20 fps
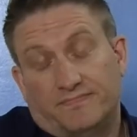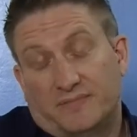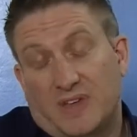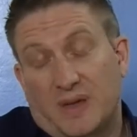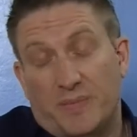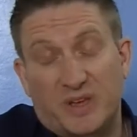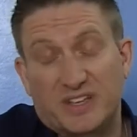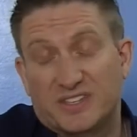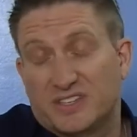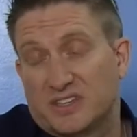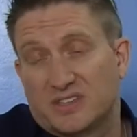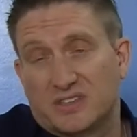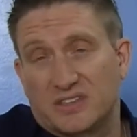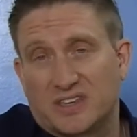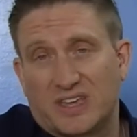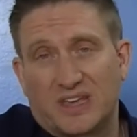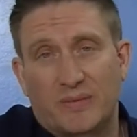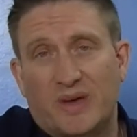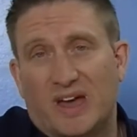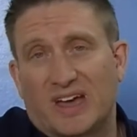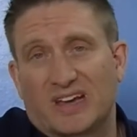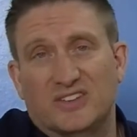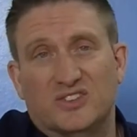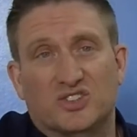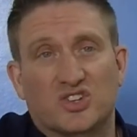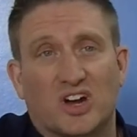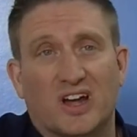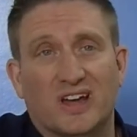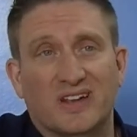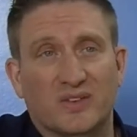I basically came back and
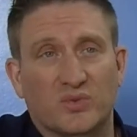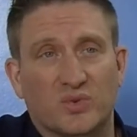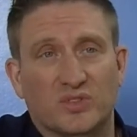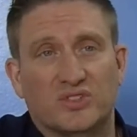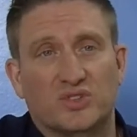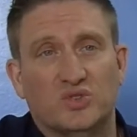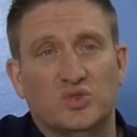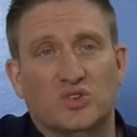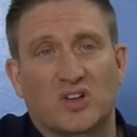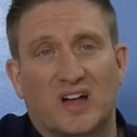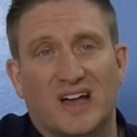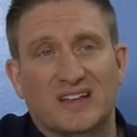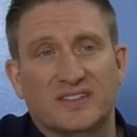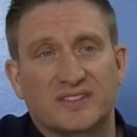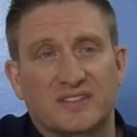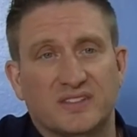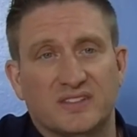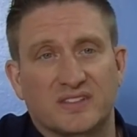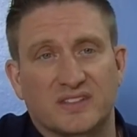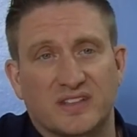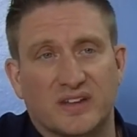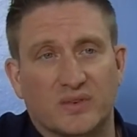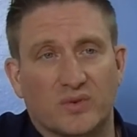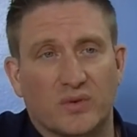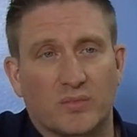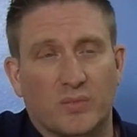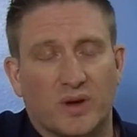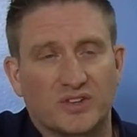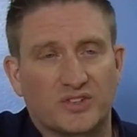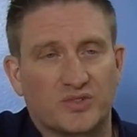tried it with two classes, and they were
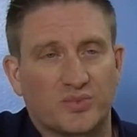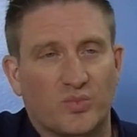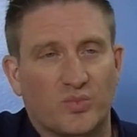much